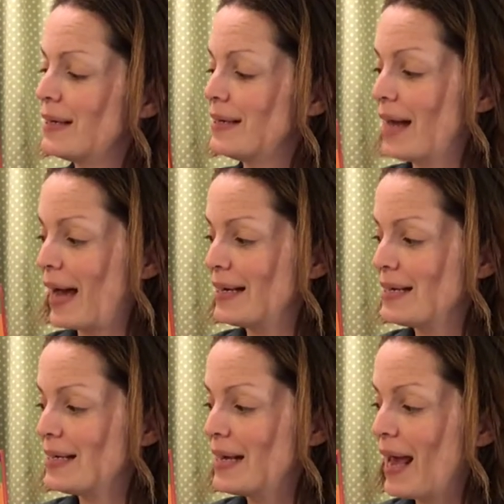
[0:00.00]

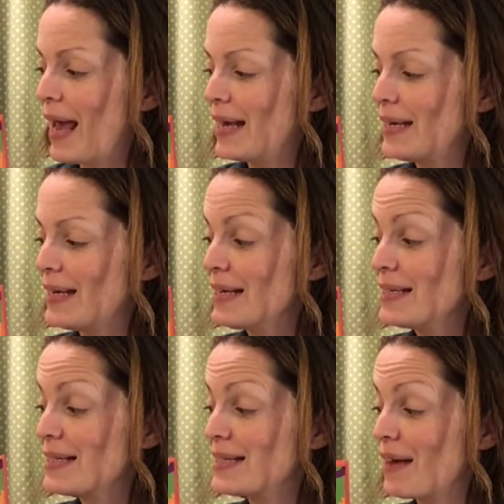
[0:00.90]
90, 80,
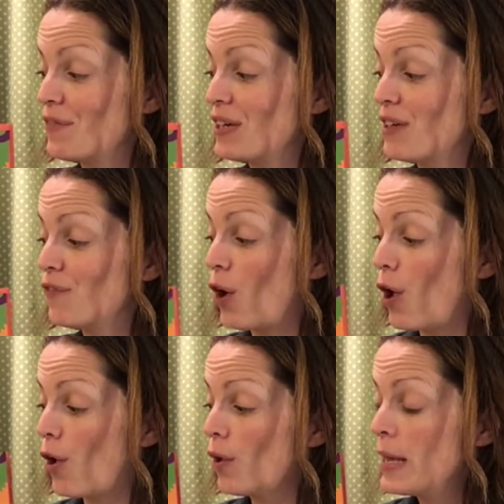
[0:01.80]
70
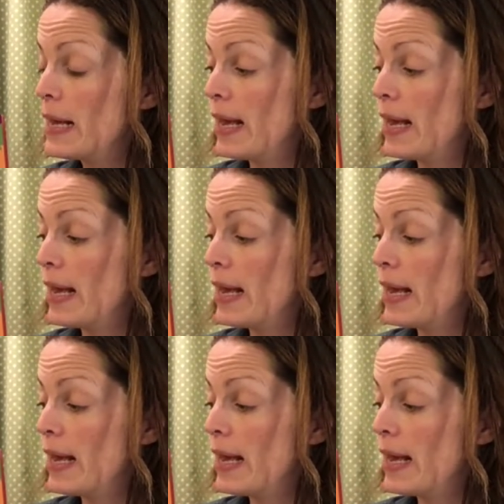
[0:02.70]
fall,